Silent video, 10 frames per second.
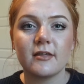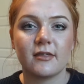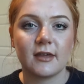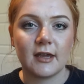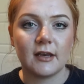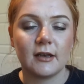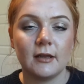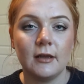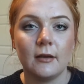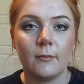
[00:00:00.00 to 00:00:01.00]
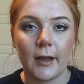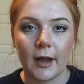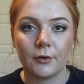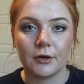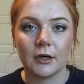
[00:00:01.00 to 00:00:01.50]
thin
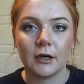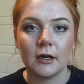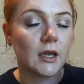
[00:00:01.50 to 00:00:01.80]
powder.